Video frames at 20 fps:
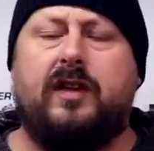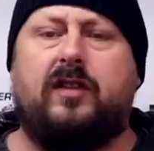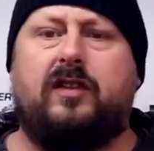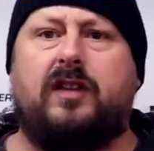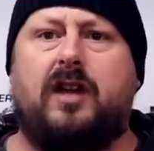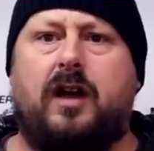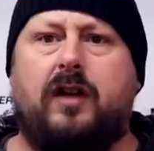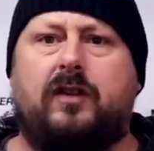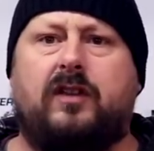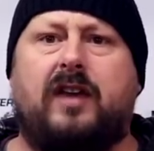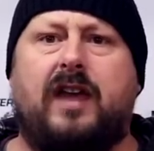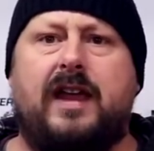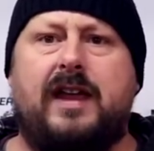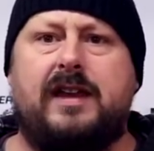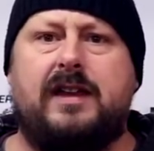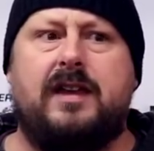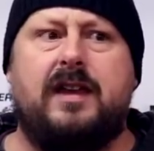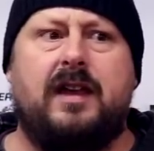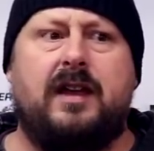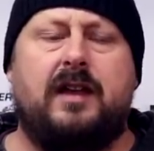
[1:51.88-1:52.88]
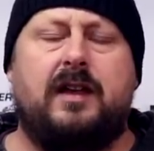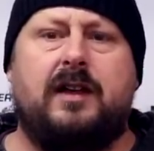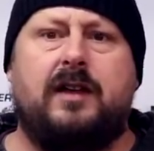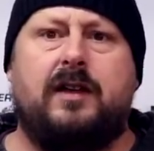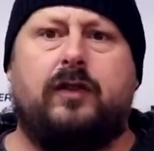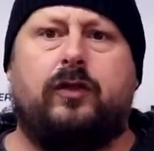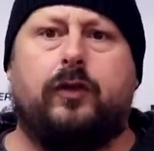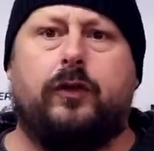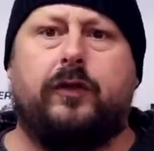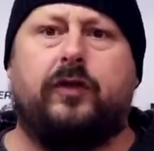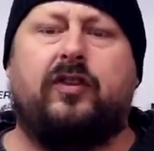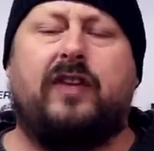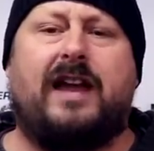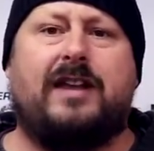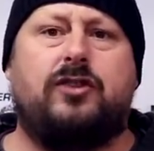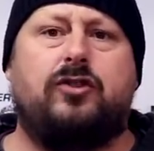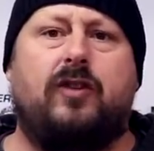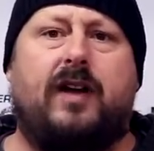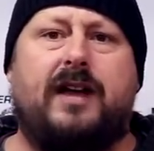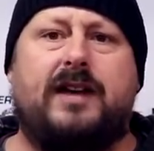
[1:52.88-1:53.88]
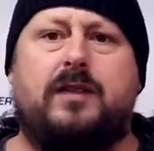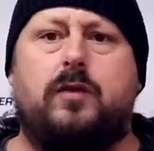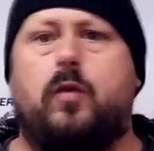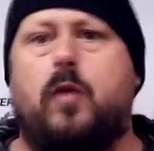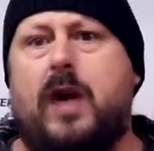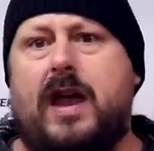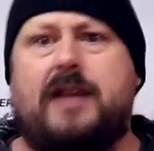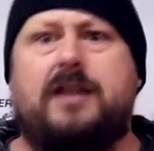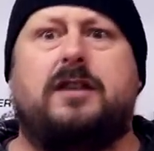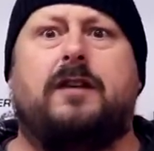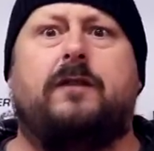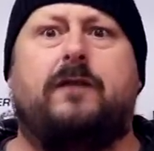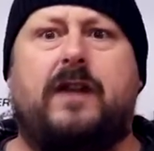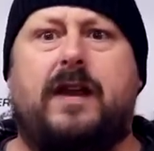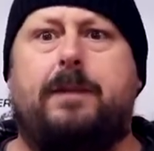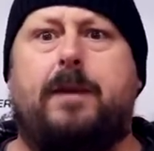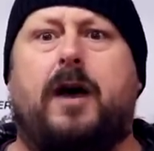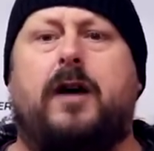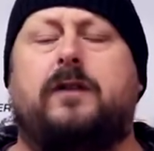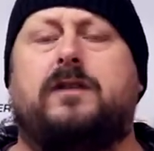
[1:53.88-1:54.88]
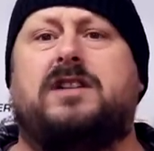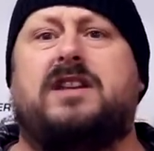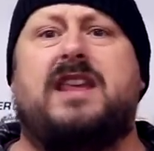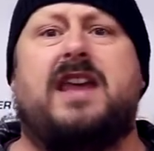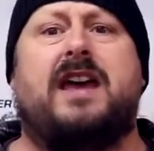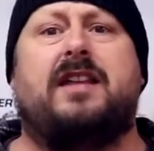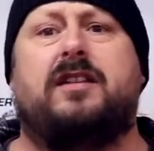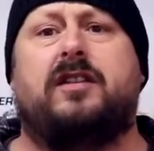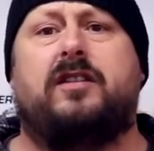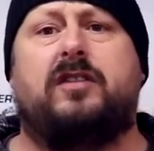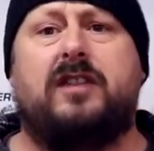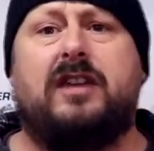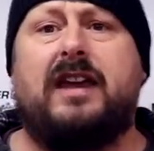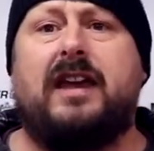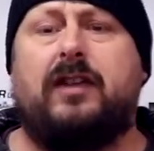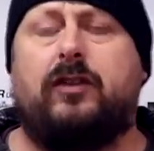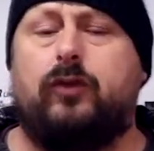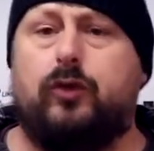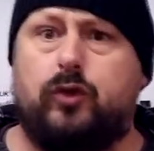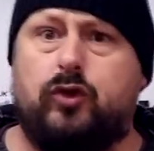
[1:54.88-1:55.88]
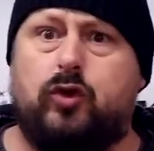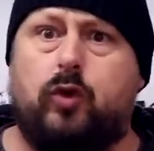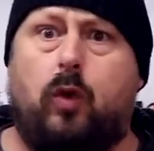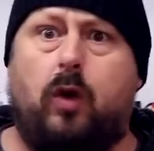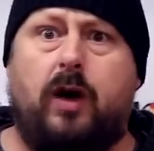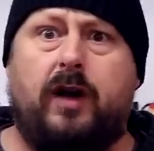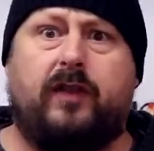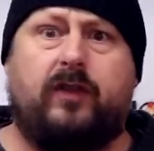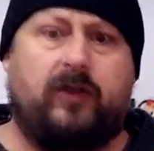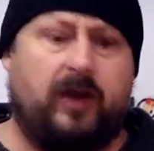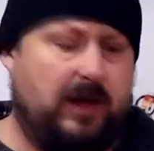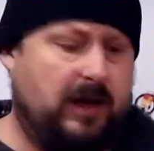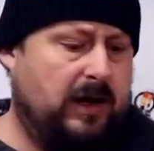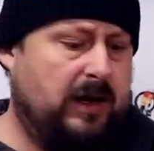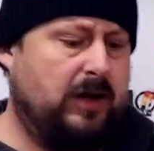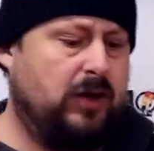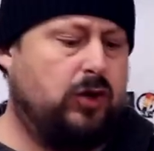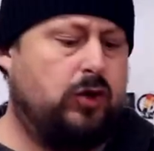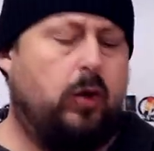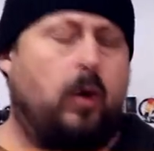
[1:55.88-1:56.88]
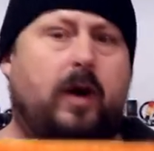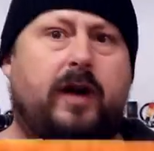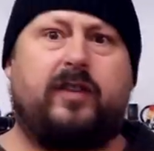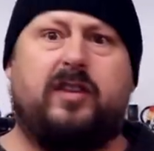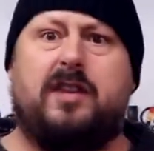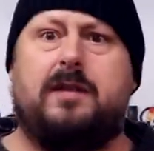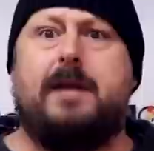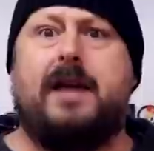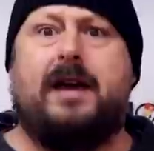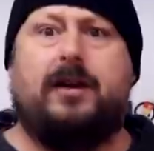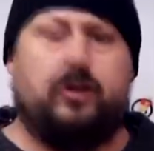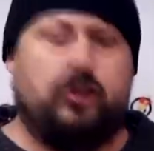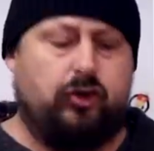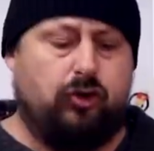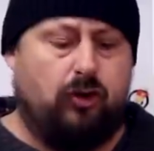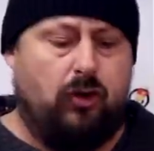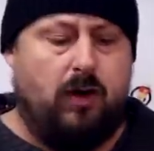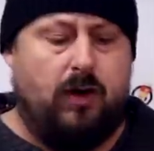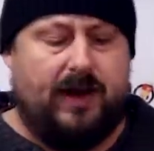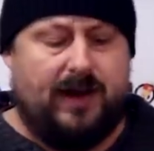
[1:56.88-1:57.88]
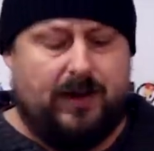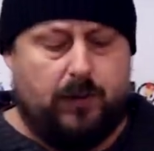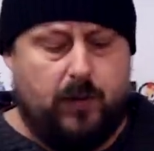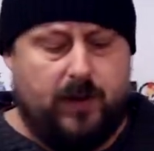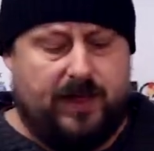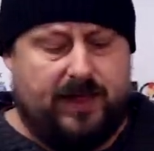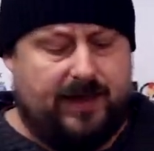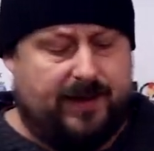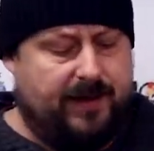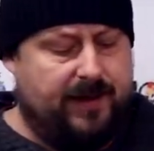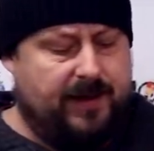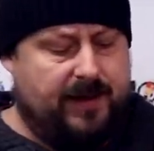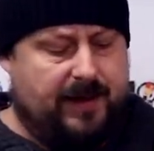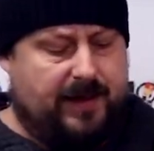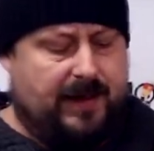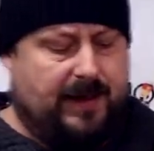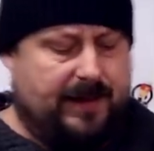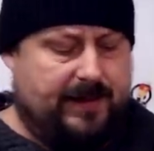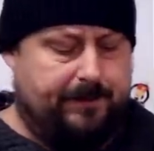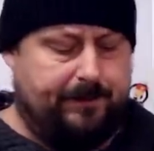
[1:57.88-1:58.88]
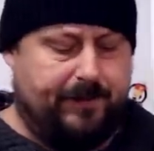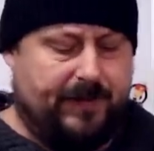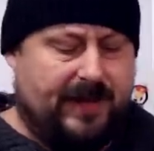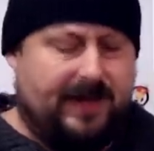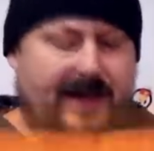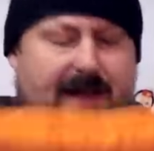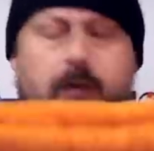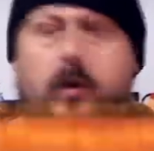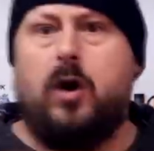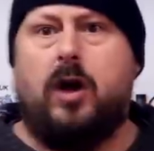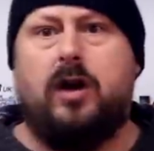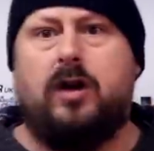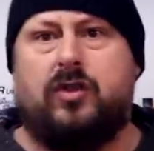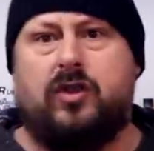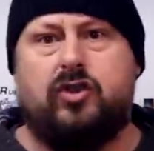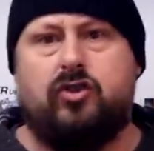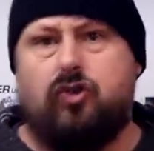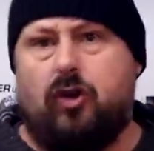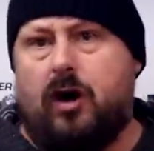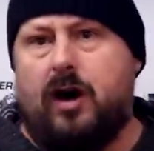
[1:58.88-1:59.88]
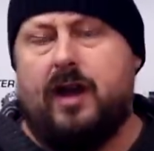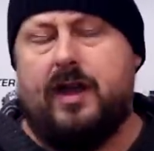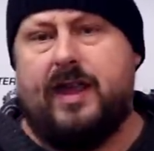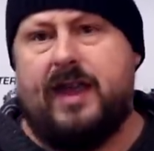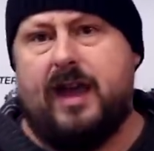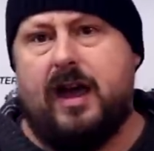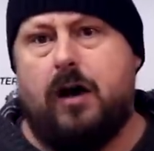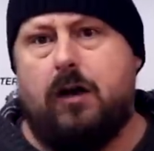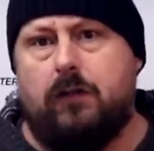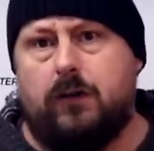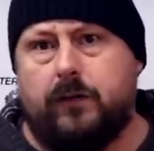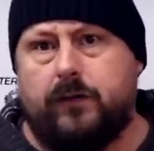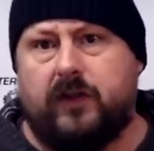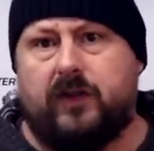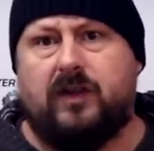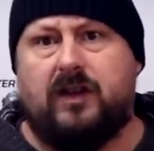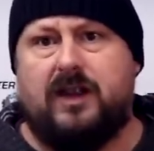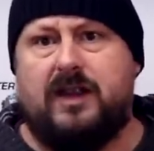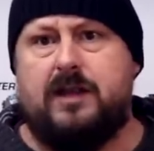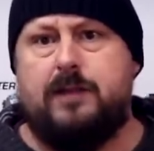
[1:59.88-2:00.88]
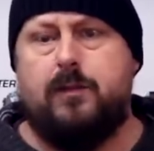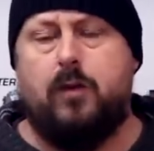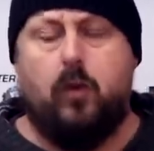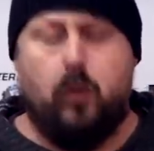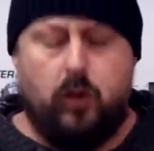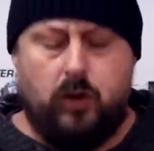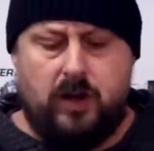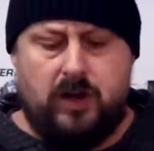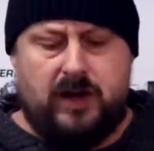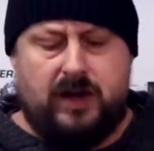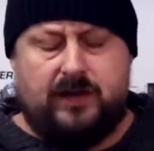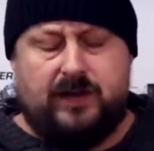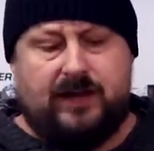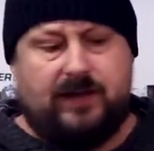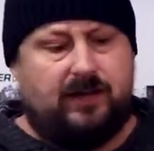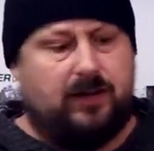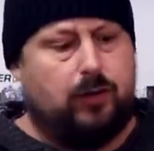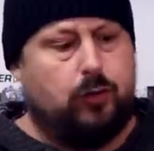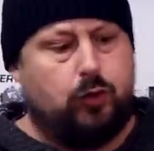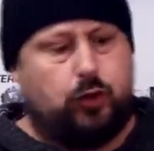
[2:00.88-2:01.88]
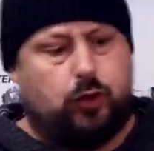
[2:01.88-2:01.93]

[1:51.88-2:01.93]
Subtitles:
starts getting sort of saturated and wet, you flip over to the other, so you get sort of twice the amount of drying with it. And they work, the drier they are obviously, the more these little